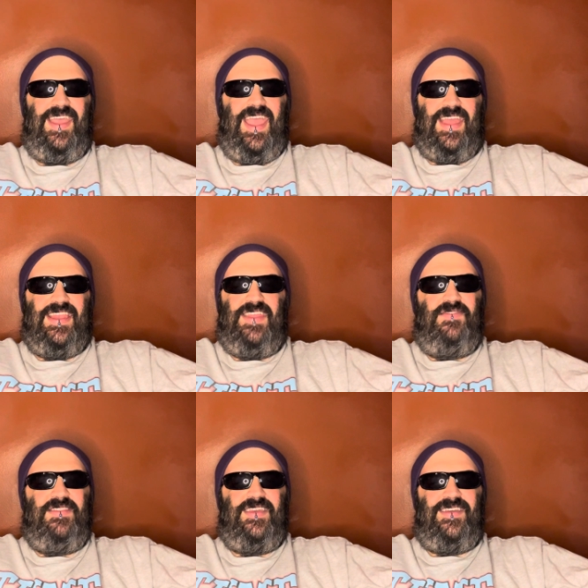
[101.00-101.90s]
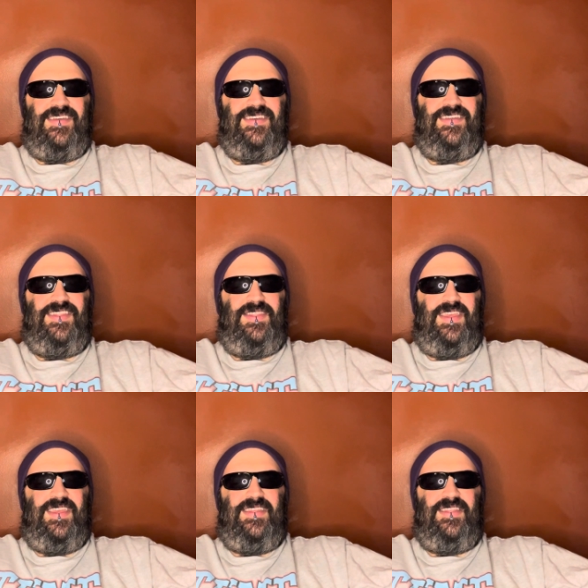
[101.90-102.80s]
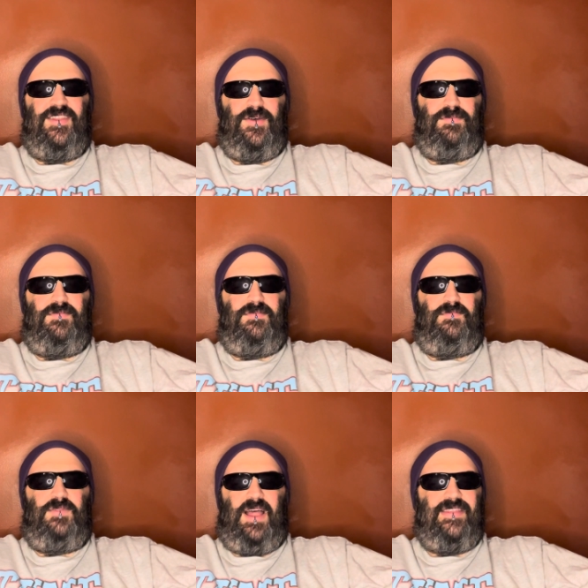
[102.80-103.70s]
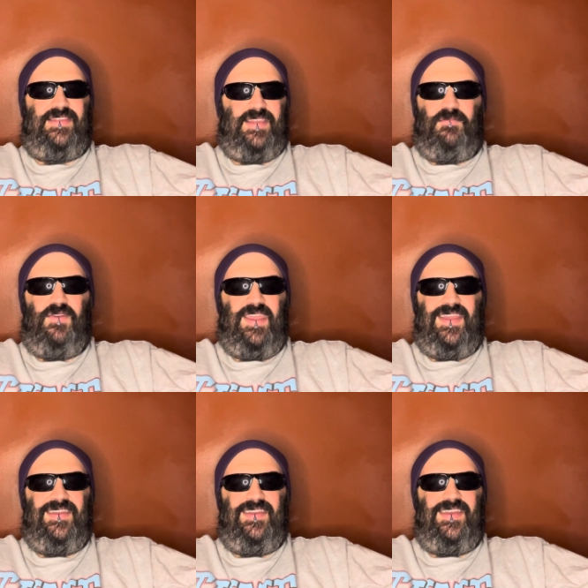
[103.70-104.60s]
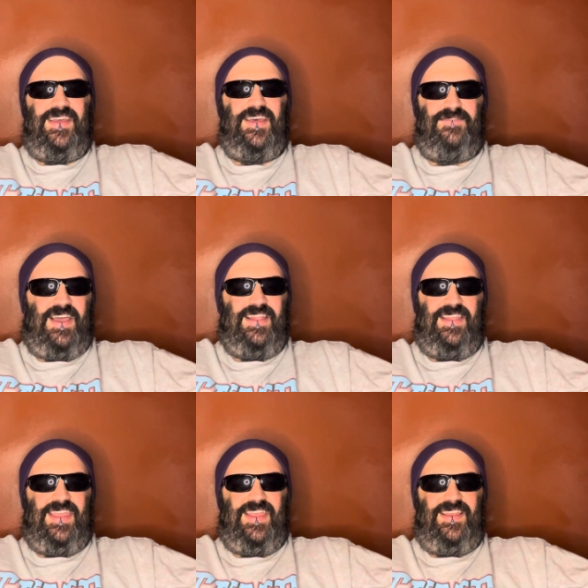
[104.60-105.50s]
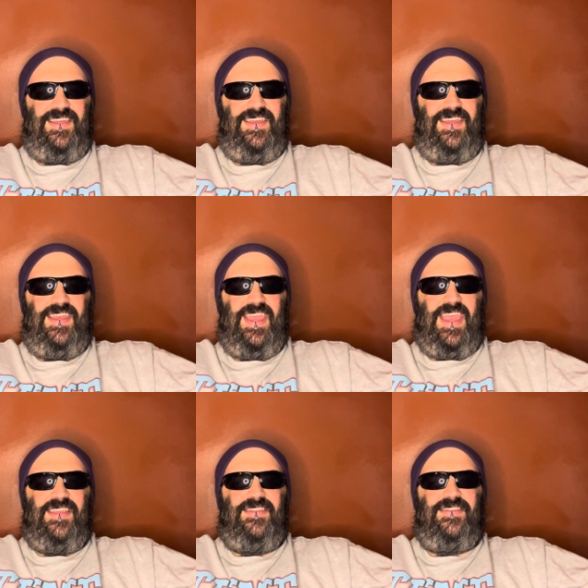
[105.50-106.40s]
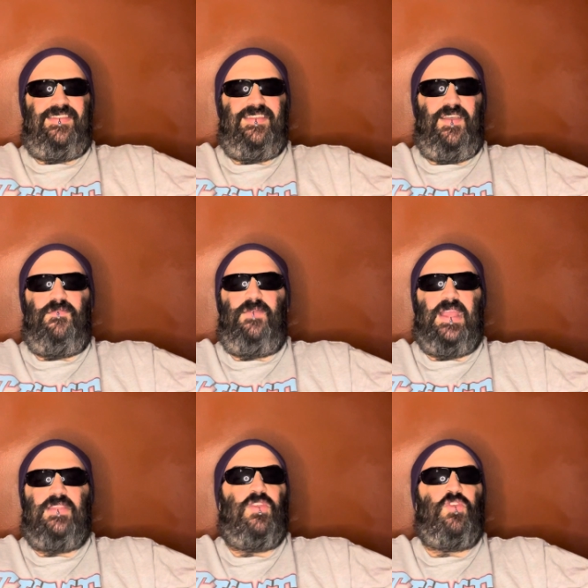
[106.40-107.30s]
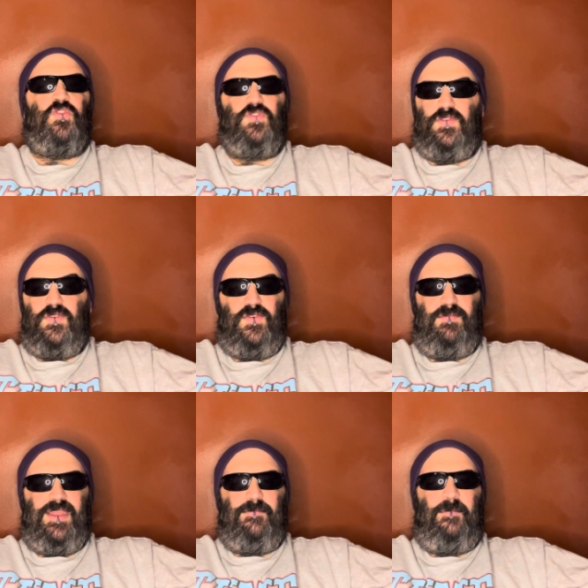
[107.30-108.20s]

and even the, the little plot summary of Eileen is it's true, but it